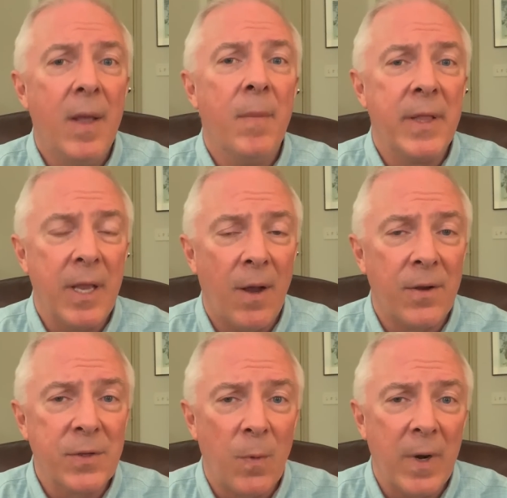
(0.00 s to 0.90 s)
but they
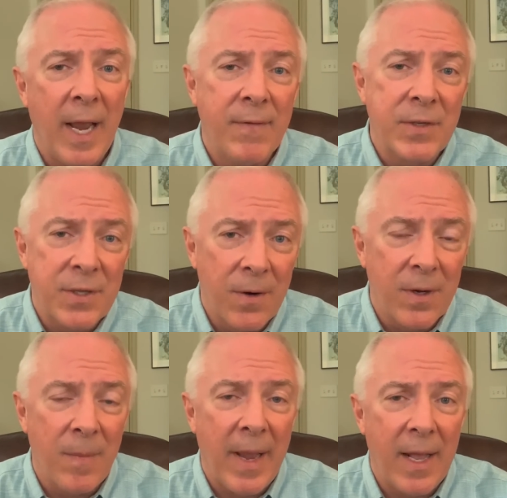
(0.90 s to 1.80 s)
also want to have a
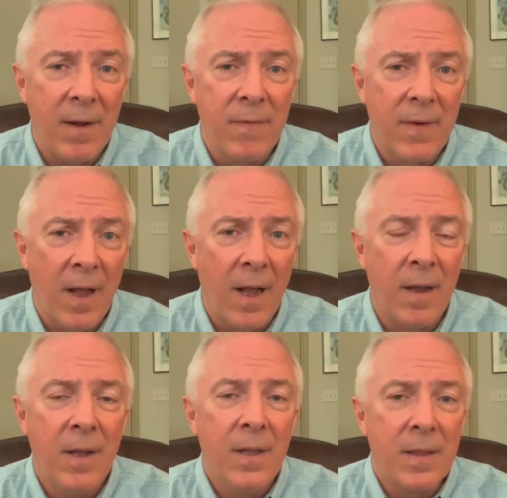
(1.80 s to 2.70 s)
certain amount of